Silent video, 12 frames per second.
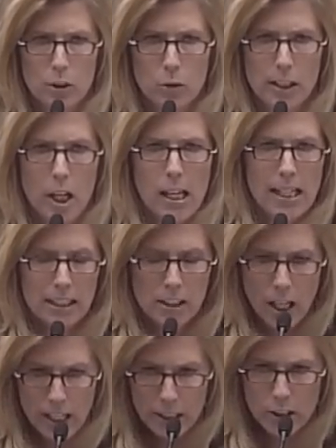He's doing
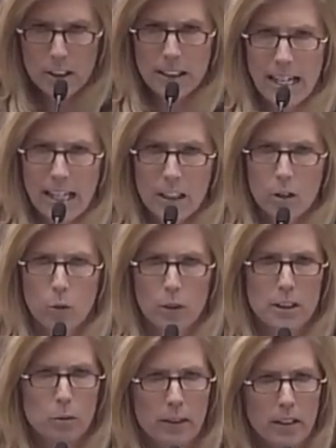entire
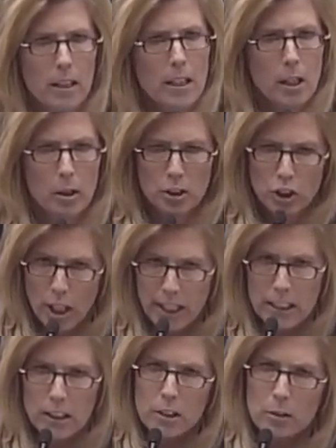categories with a
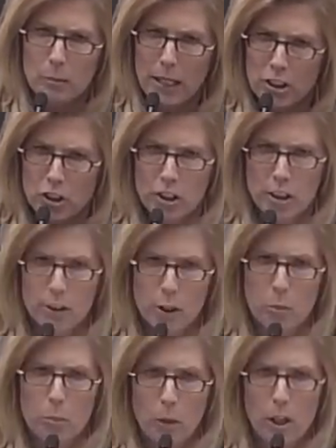giant
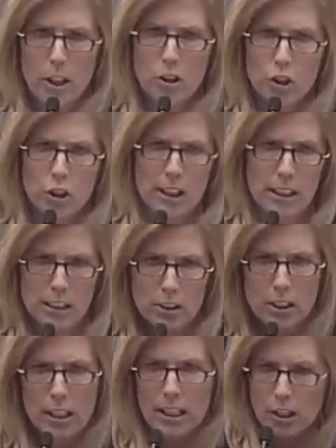magisterial brush.
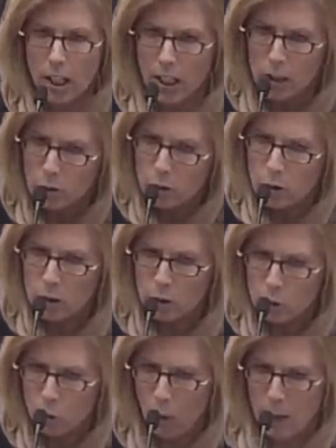He's
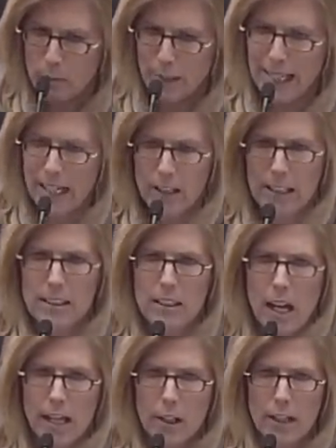wiping out an
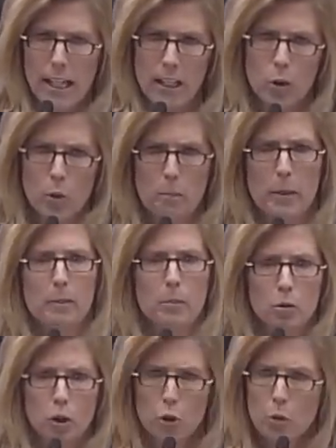entire category of
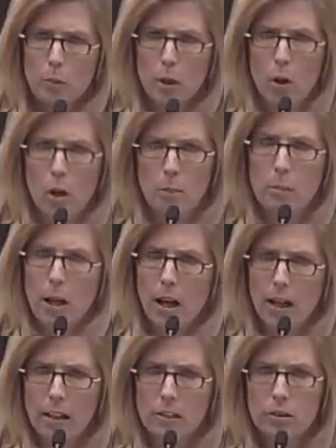people to whom the law
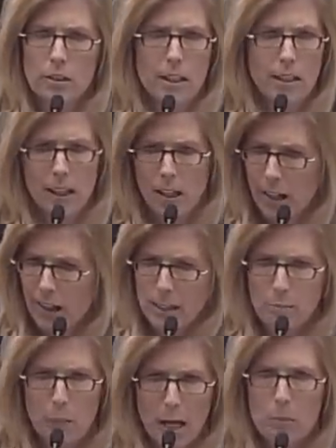applies.
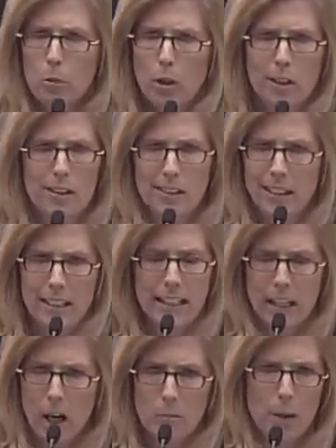In my book, that
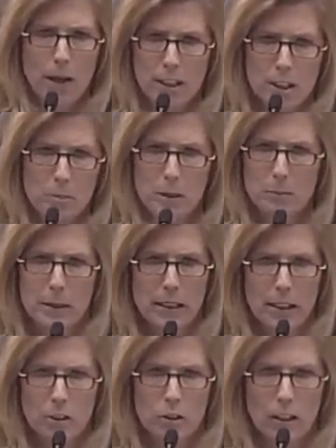cannot possibly be
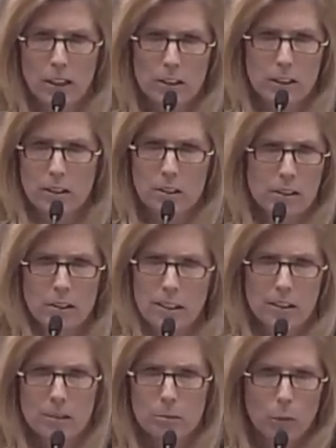characterized as
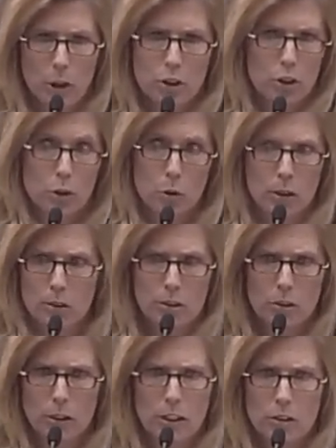prosecutorial
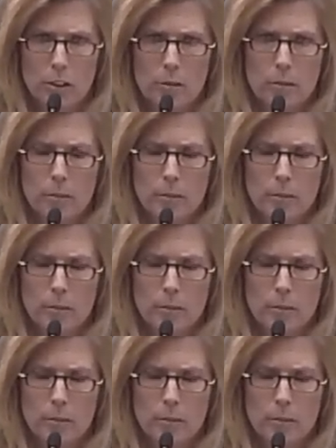discretion.